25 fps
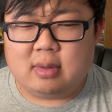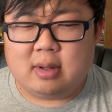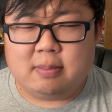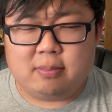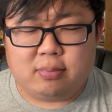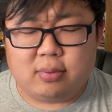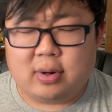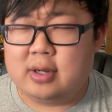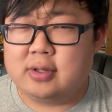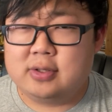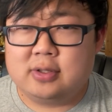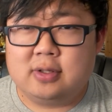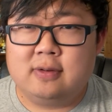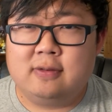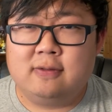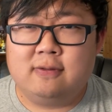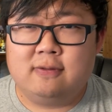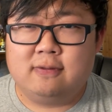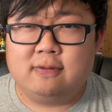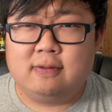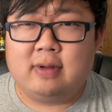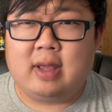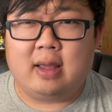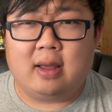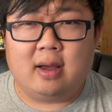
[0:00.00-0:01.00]

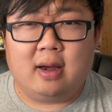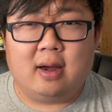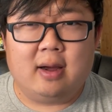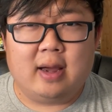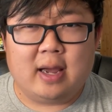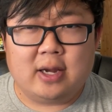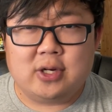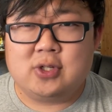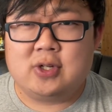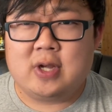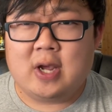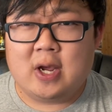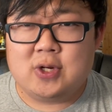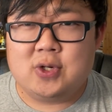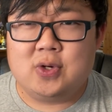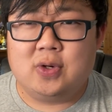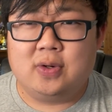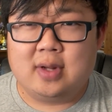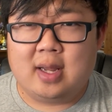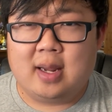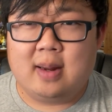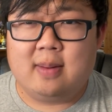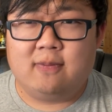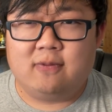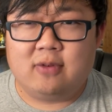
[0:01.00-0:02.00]
impressive
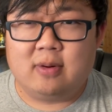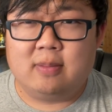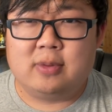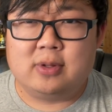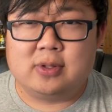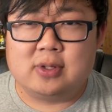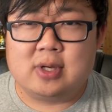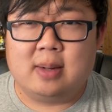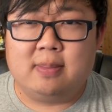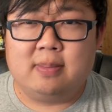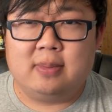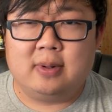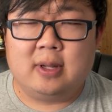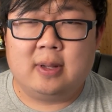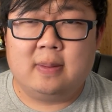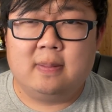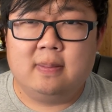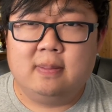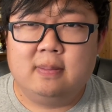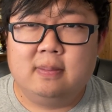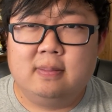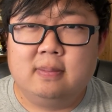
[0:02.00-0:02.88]
educational game from this company.